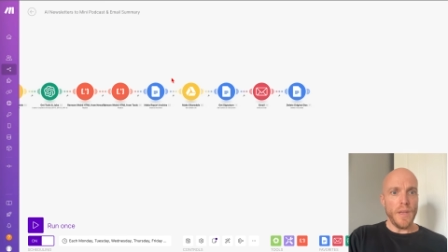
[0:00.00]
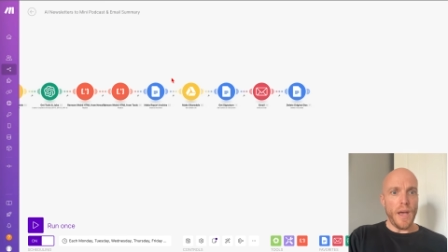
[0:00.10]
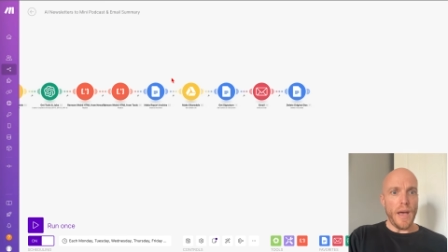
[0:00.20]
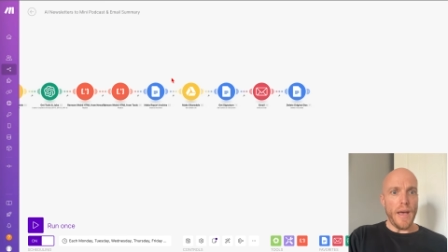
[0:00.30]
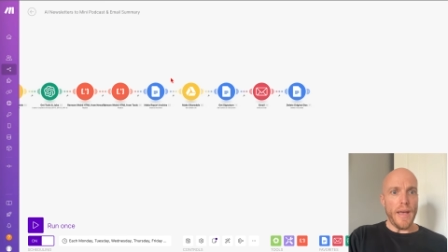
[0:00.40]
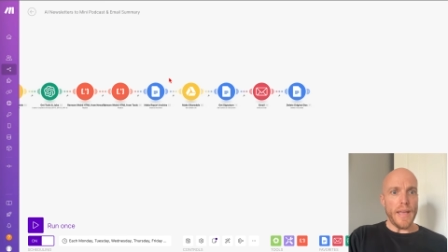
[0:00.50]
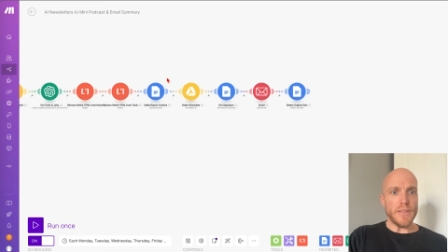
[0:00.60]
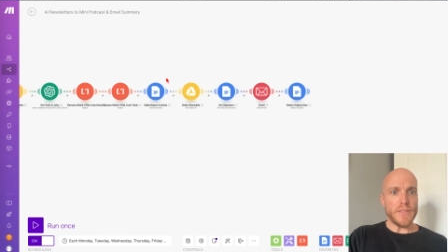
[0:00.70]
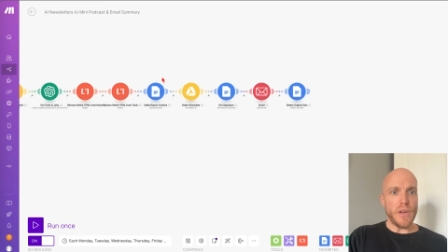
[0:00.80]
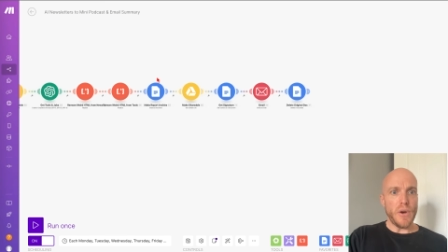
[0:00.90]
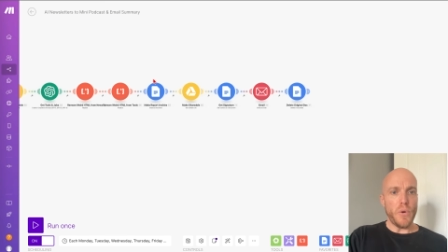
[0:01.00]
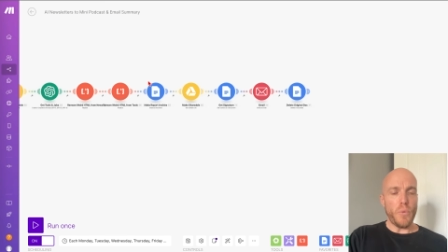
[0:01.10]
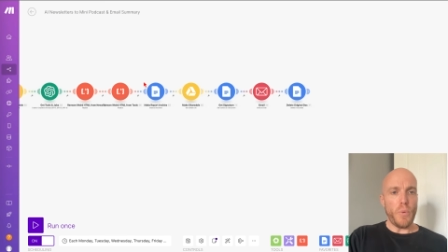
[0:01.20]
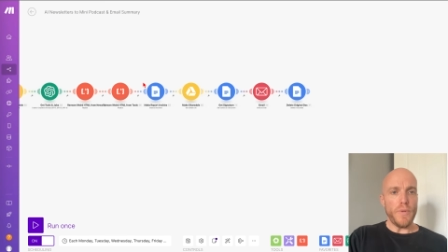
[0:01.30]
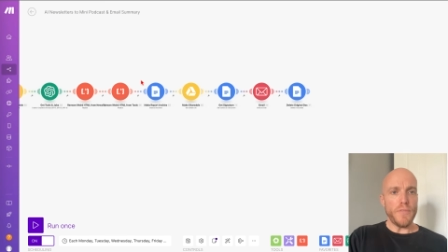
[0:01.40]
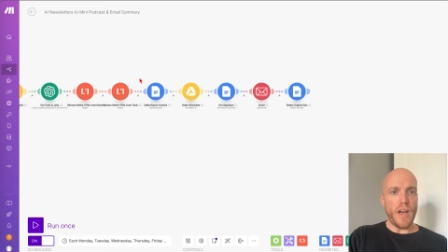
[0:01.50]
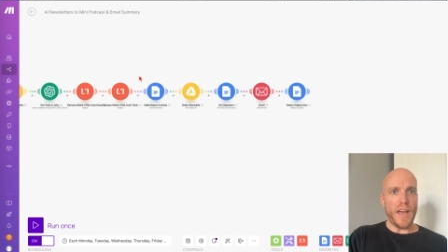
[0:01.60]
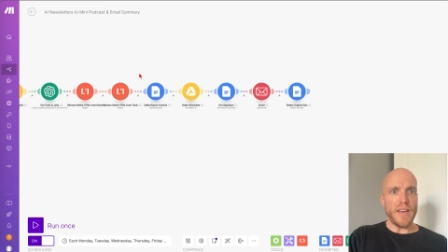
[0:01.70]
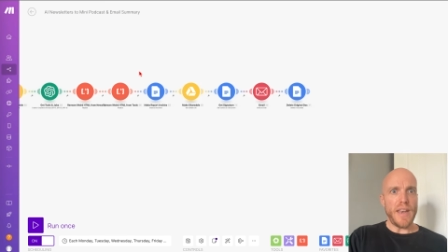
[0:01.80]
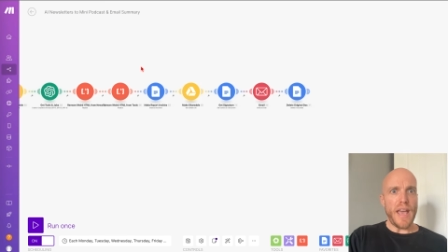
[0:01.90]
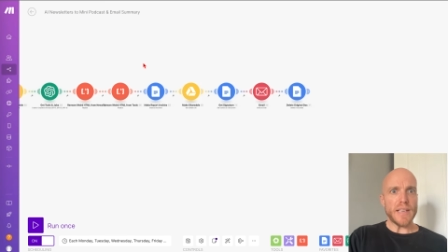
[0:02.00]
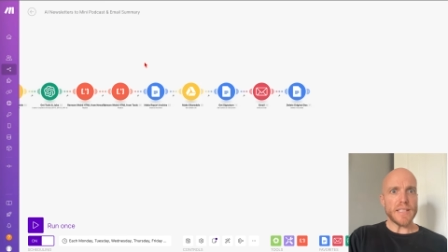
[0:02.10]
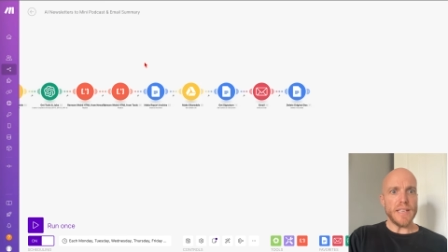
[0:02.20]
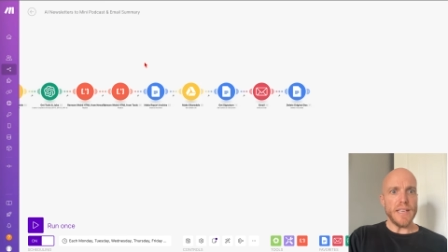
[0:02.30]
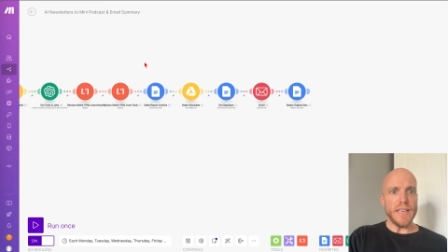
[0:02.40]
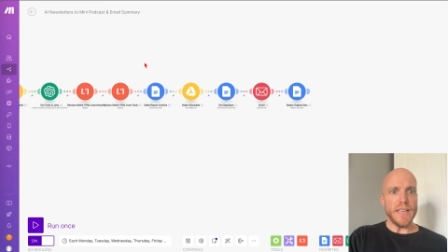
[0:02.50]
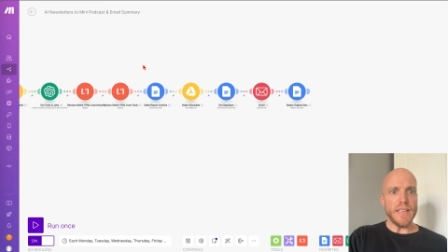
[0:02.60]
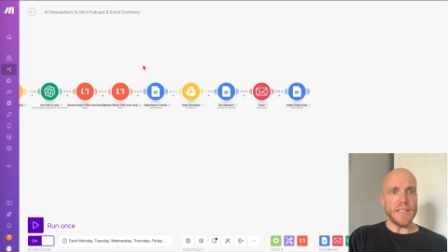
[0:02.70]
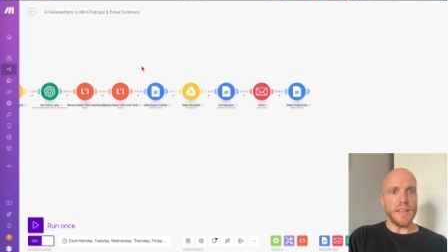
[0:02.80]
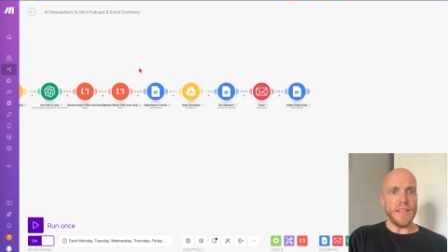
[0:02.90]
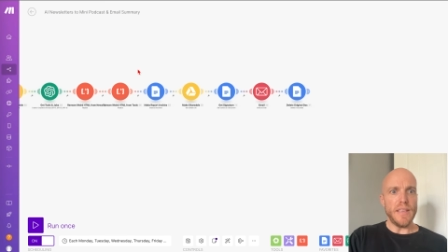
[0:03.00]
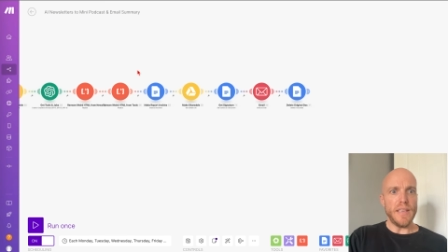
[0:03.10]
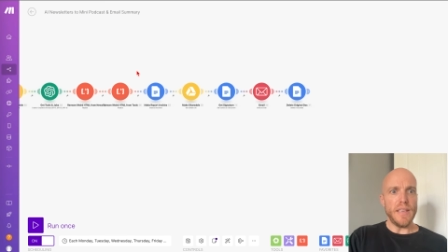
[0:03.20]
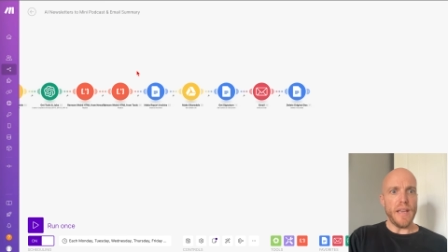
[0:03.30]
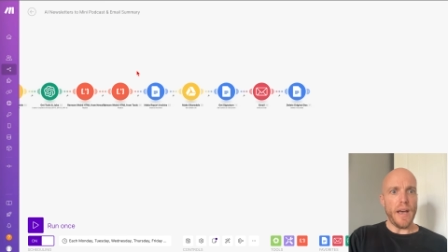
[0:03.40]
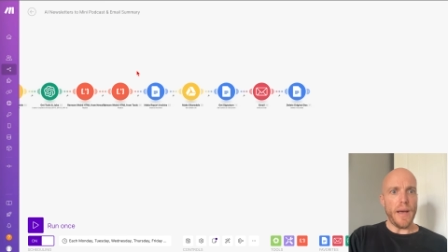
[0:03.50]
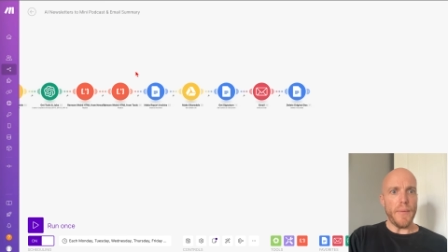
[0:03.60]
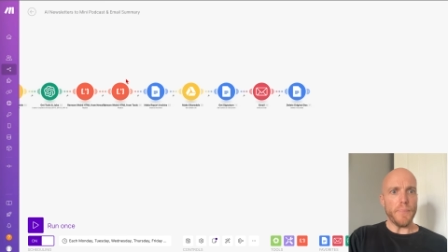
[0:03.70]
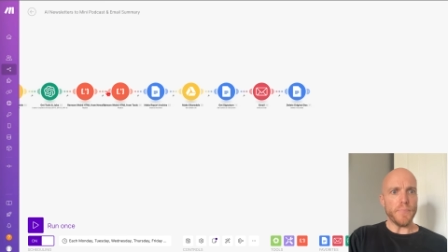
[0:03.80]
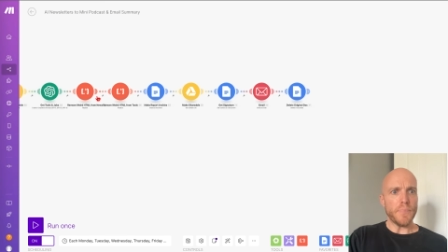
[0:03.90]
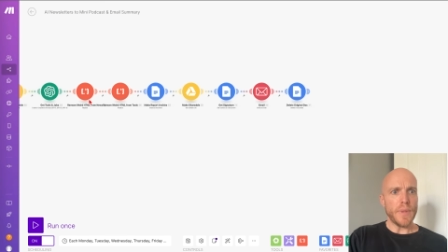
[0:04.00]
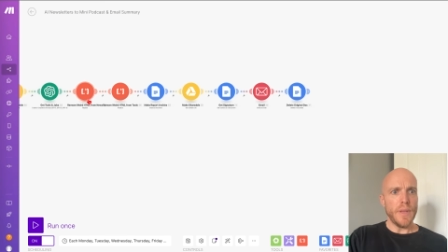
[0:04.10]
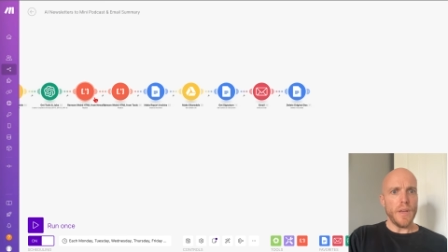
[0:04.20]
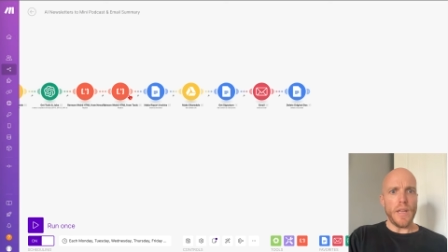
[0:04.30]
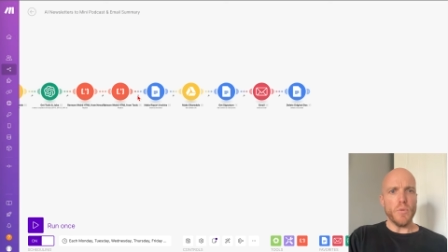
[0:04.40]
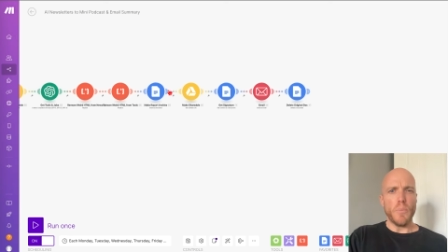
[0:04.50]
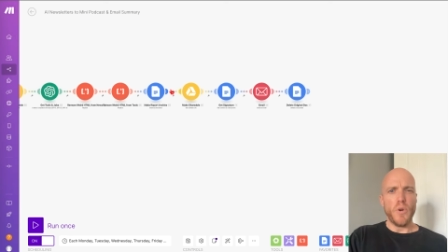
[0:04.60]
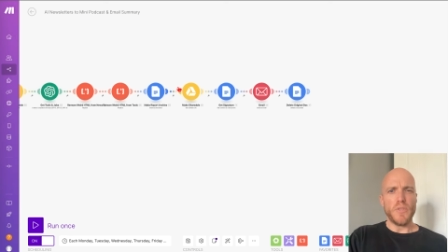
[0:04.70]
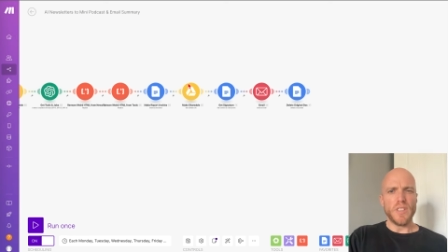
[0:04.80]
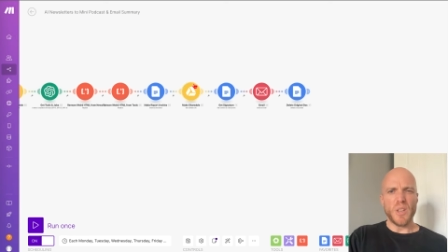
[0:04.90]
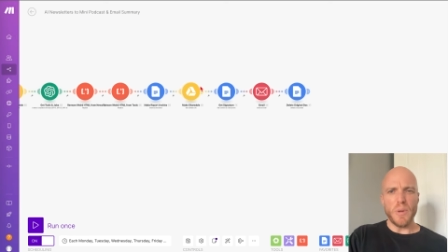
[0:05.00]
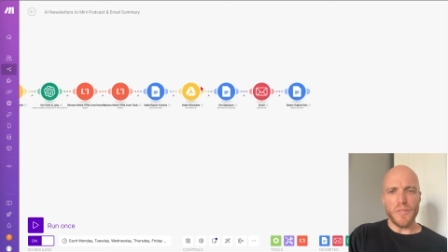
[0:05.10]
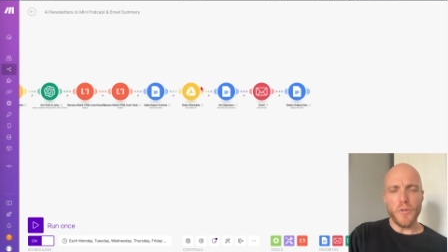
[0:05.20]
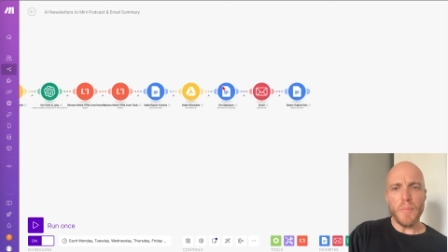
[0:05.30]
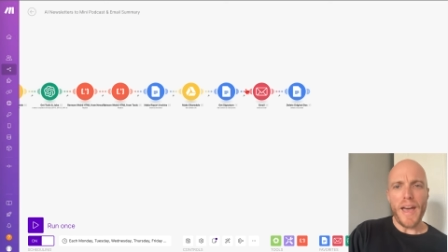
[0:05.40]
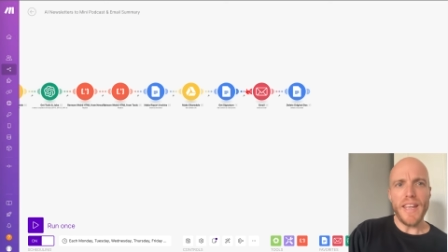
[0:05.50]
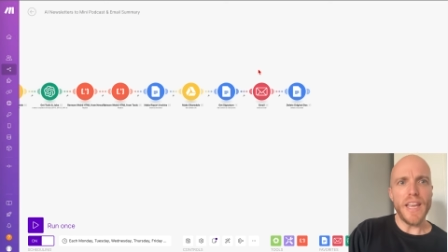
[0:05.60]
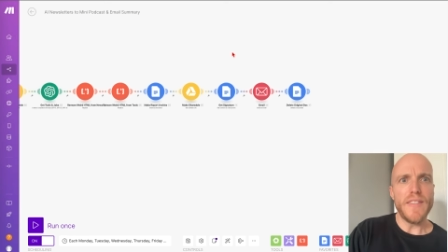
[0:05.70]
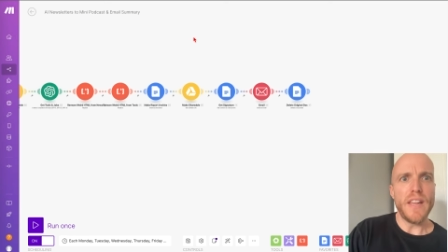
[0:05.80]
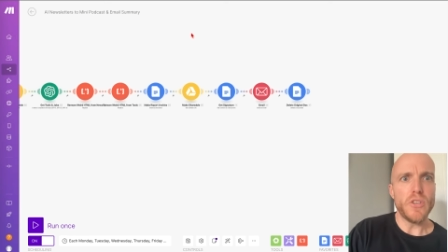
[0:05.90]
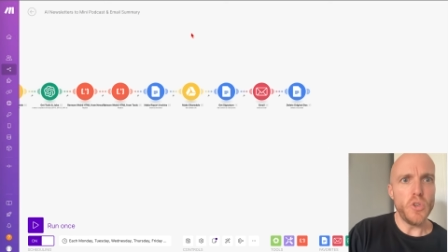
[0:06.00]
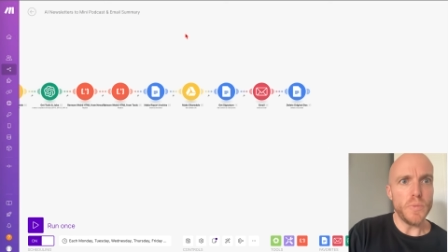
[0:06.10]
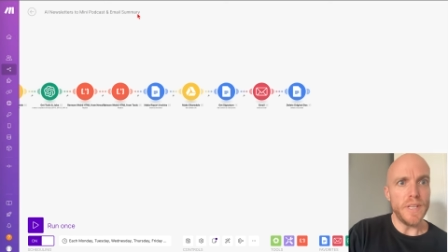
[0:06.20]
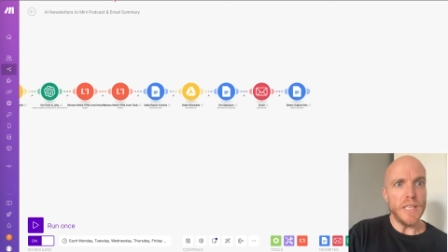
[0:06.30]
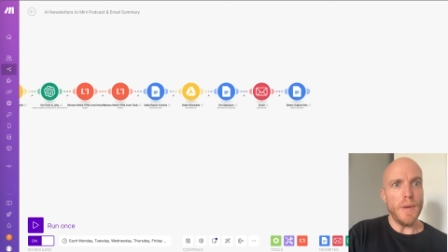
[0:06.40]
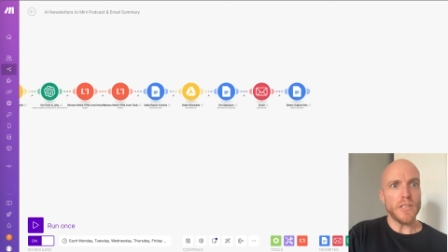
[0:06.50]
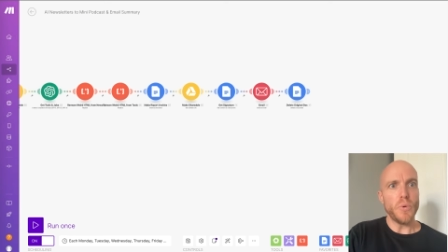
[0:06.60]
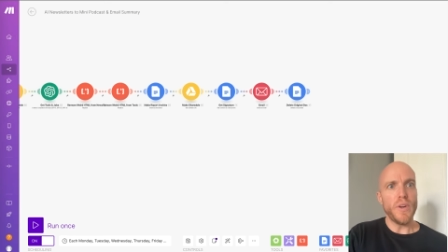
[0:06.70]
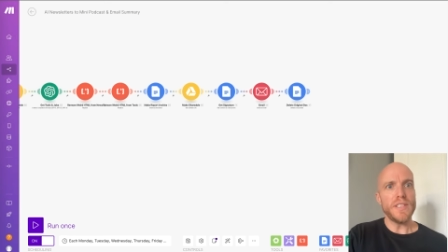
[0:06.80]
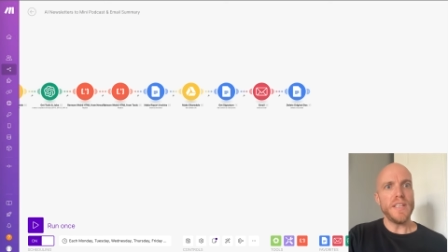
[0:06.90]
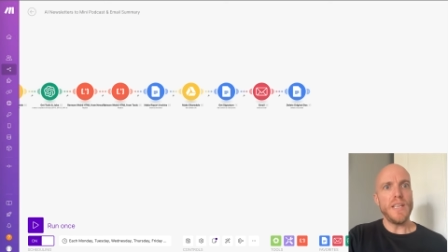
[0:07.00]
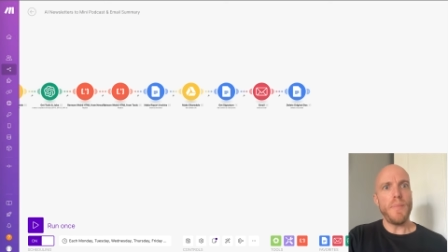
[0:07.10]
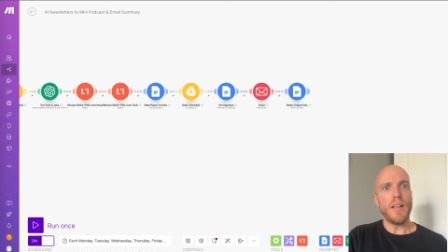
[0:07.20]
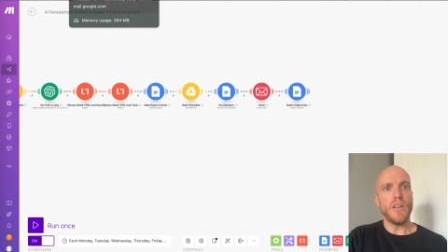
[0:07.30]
And so what we've got next is it removes a little bit of formatting and then it shoots me an email. So what does the email